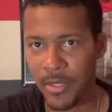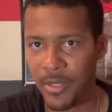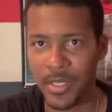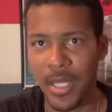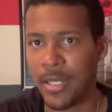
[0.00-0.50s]

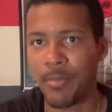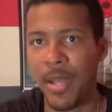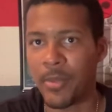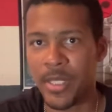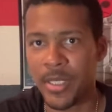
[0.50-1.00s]
It's like
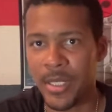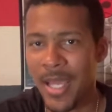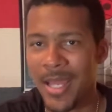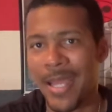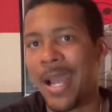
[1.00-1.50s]
about DC, kind
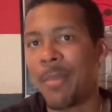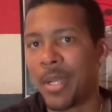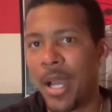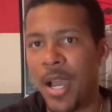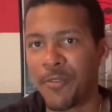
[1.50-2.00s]
of like Comic
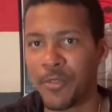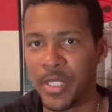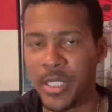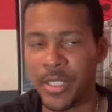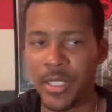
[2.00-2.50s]
Con for
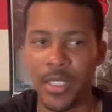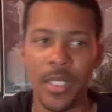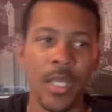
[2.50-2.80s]
DC,